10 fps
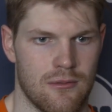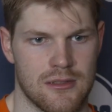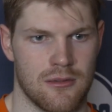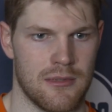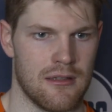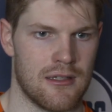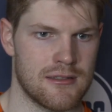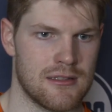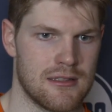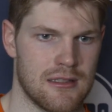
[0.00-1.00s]
so many
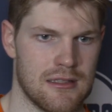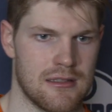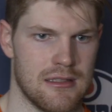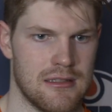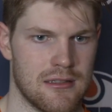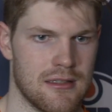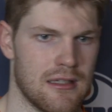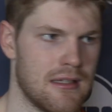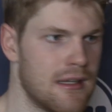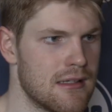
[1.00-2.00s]
losses, it's easier to
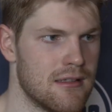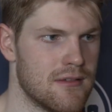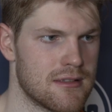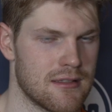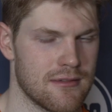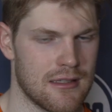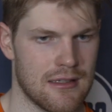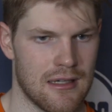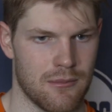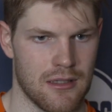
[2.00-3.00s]
get negative and stuff like
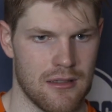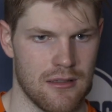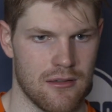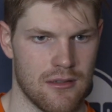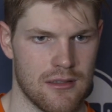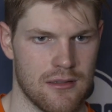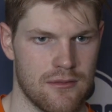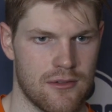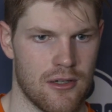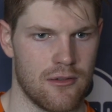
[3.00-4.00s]
that. But, you know,
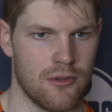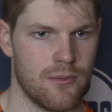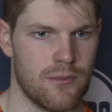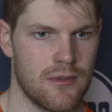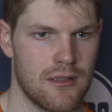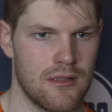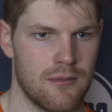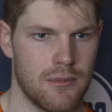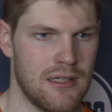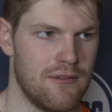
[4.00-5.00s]
for our group
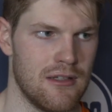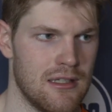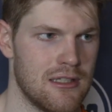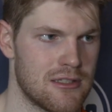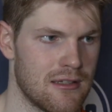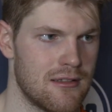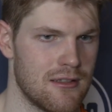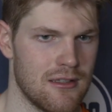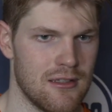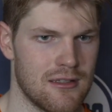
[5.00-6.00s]
believing in each other,
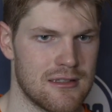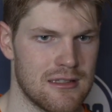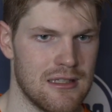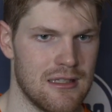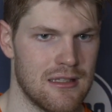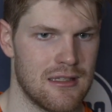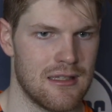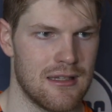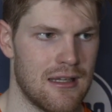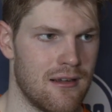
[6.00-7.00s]
you could see
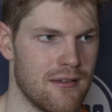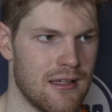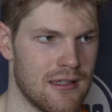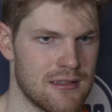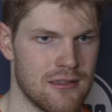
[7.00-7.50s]
that on the ice.